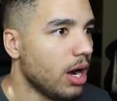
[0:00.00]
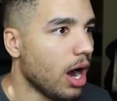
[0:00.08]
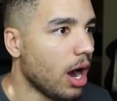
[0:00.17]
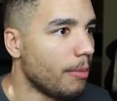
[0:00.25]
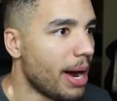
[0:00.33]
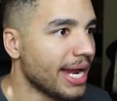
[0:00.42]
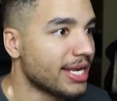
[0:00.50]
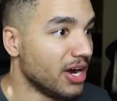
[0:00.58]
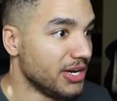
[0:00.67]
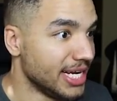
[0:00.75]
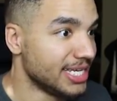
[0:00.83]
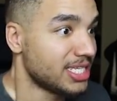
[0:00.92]
Oh my
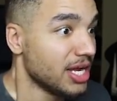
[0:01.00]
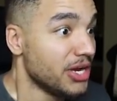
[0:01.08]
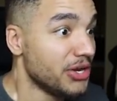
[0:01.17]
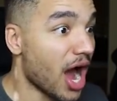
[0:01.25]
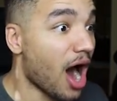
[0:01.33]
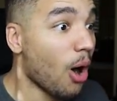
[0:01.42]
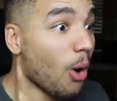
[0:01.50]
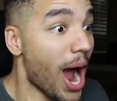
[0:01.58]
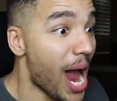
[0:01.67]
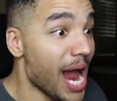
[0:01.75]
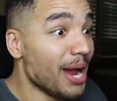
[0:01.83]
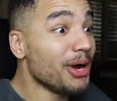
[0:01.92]
goodness. No
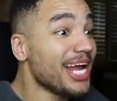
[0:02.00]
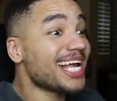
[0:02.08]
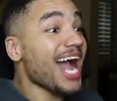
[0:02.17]
way. We